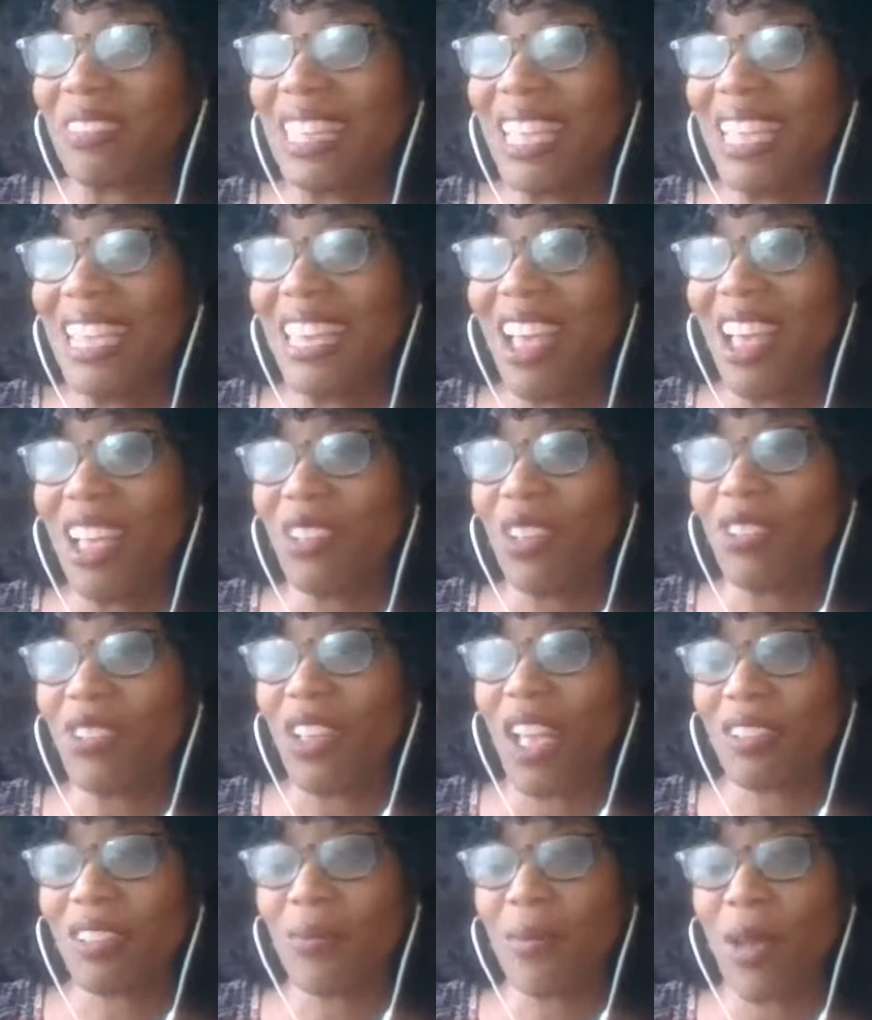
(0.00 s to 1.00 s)
It also
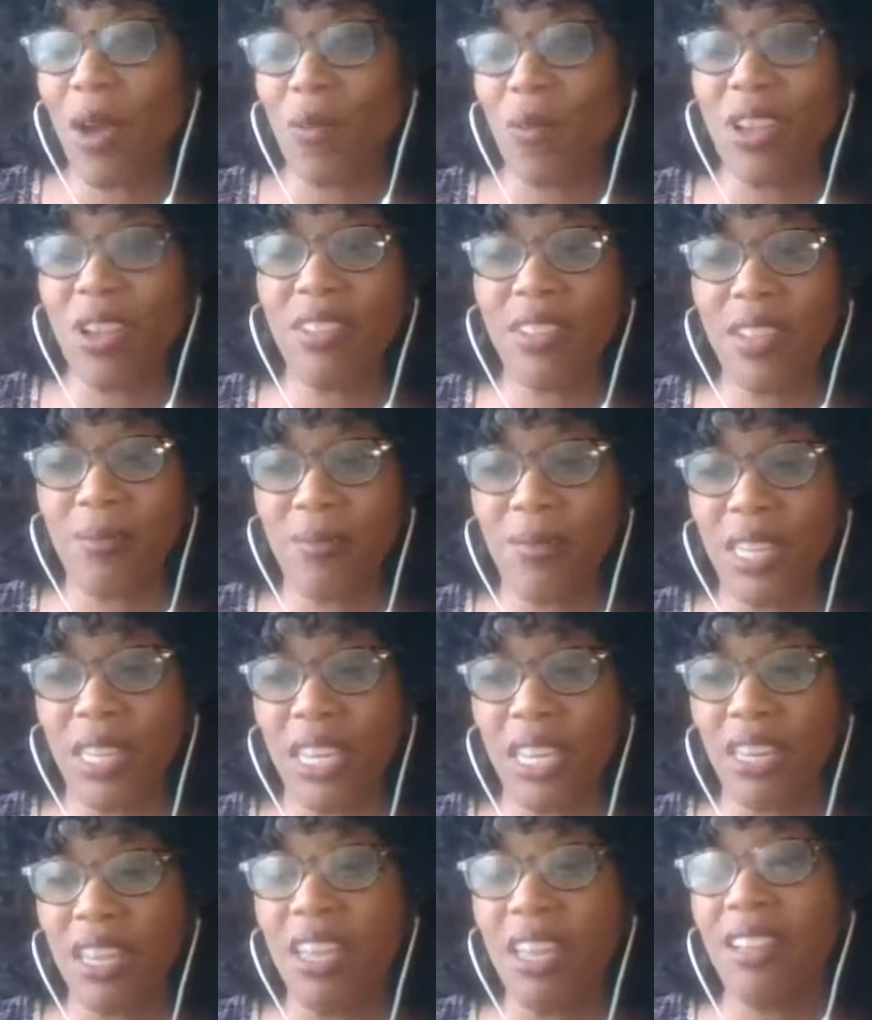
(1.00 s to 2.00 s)
talks about what does it
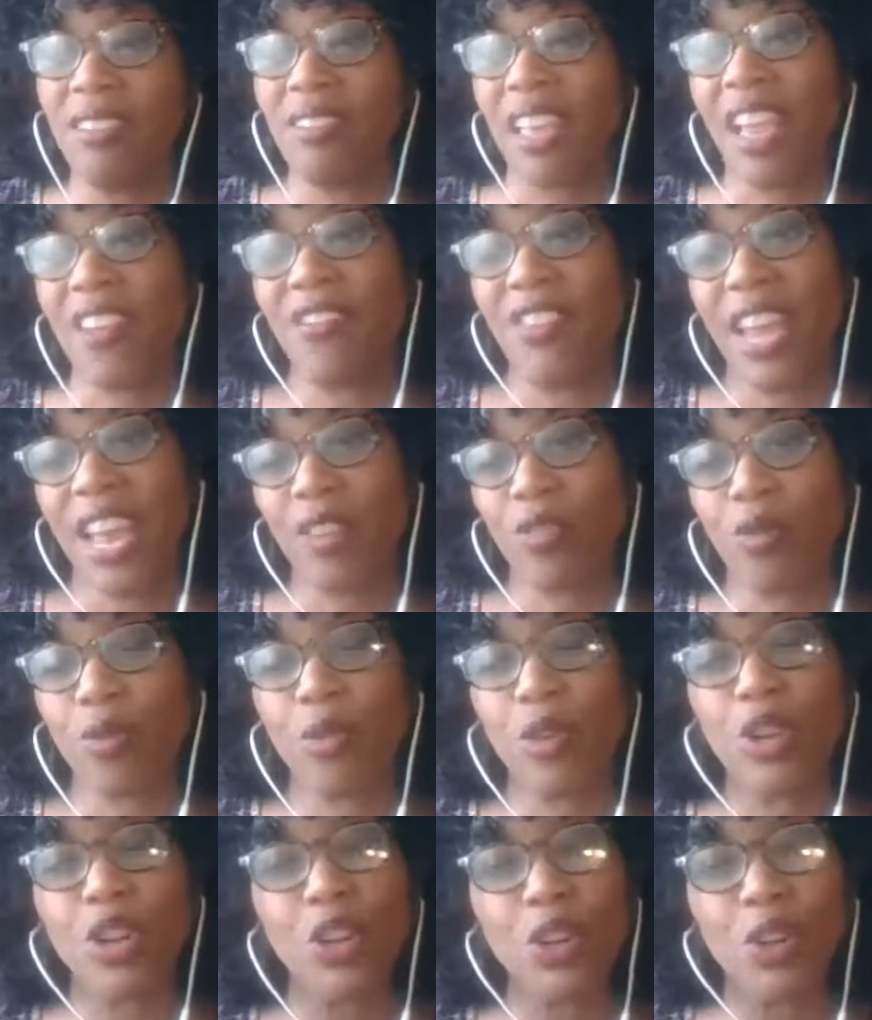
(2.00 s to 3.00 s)
mean to have natural
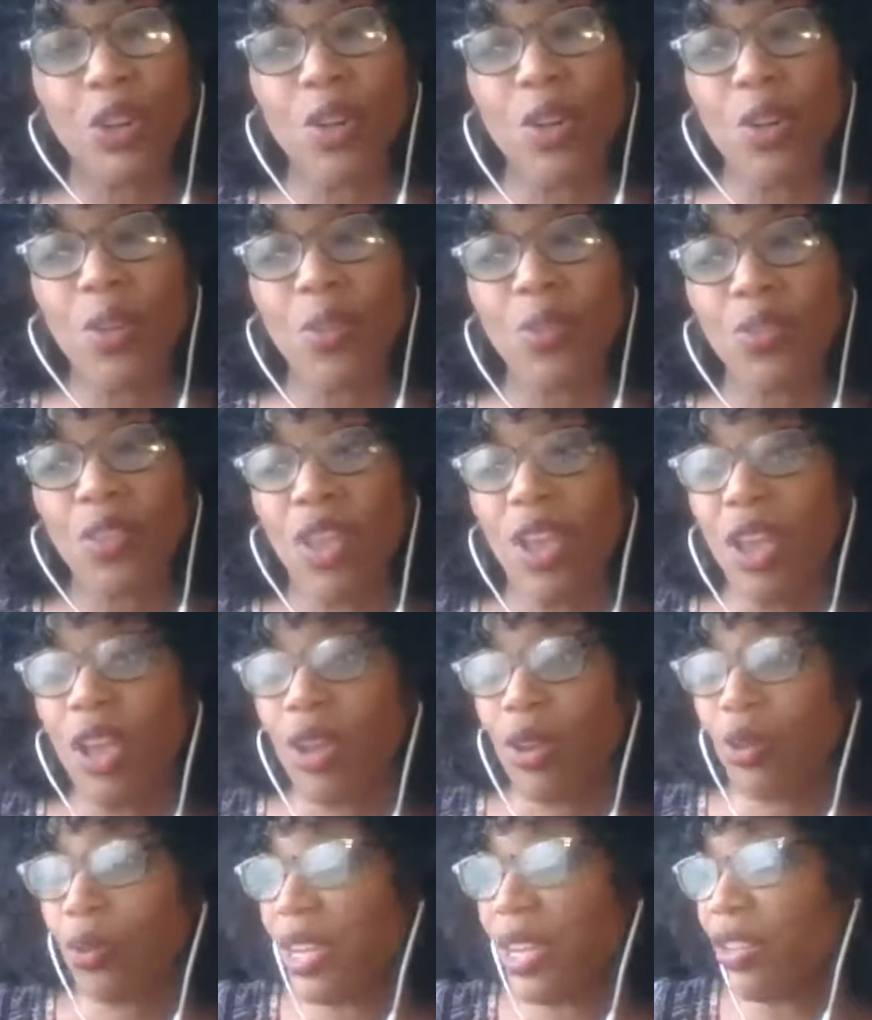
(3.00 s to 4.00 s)
curls,
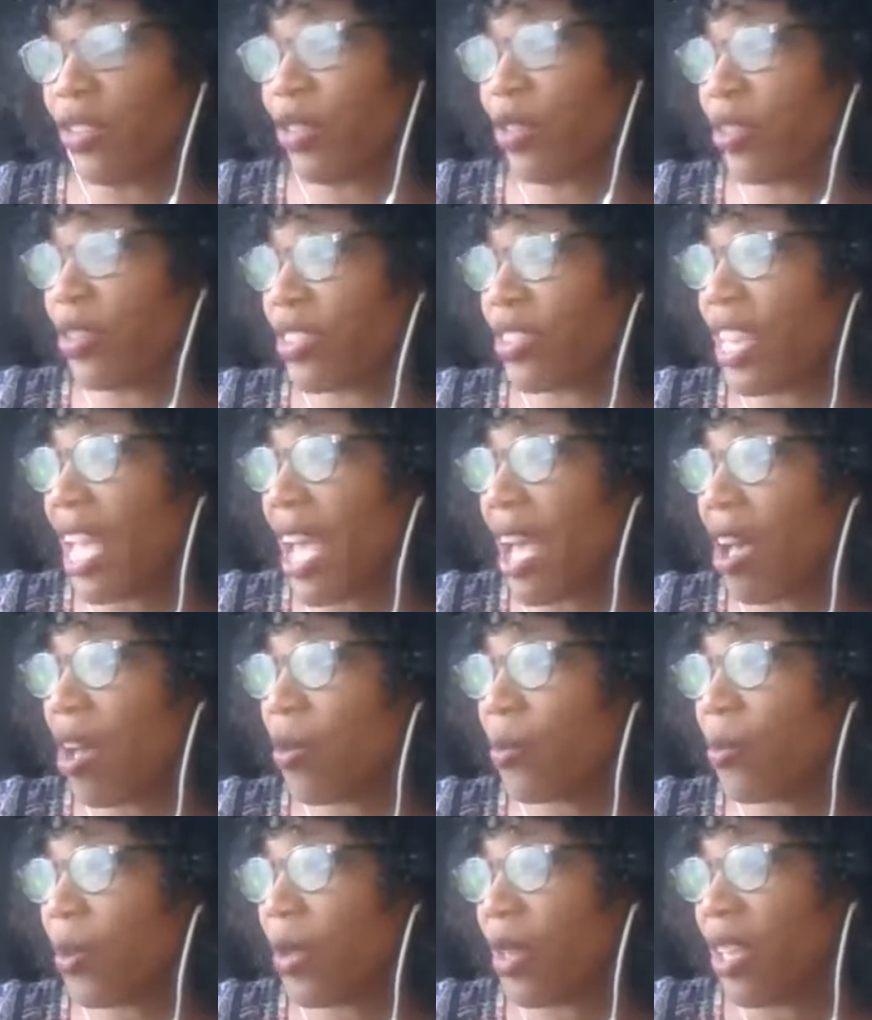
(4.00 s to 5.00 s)
grease your
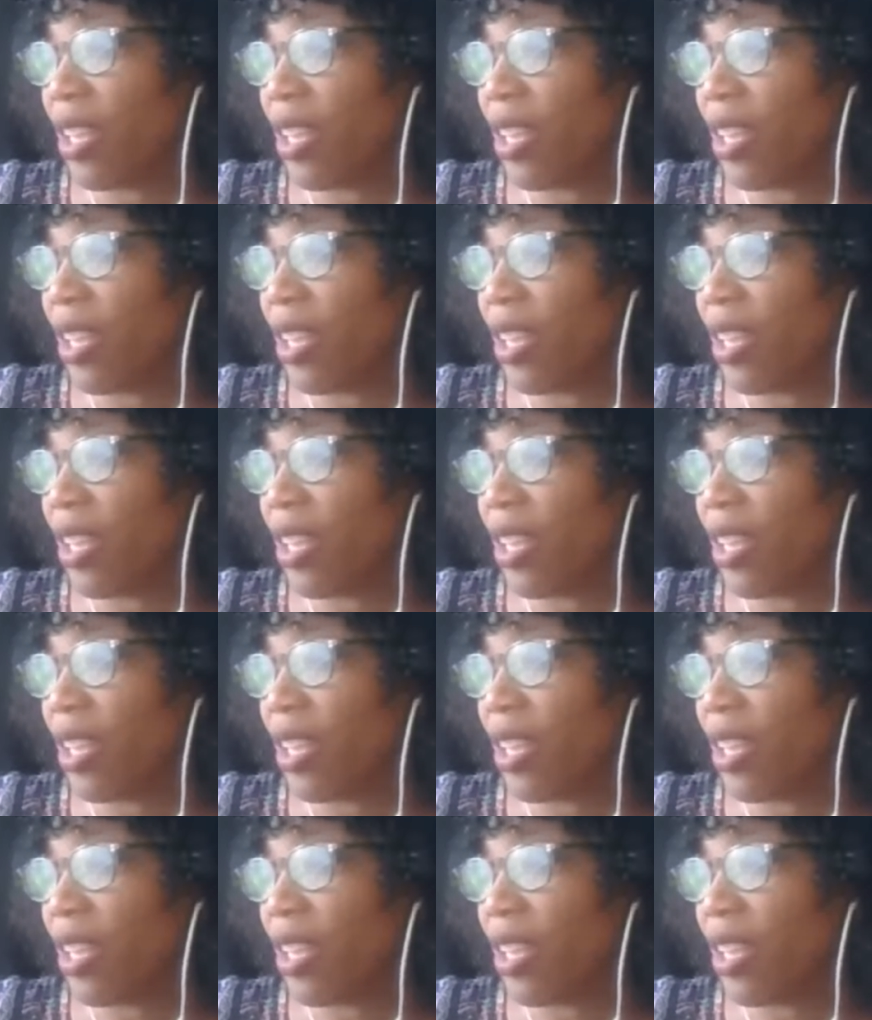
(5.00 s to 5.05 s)
scalp,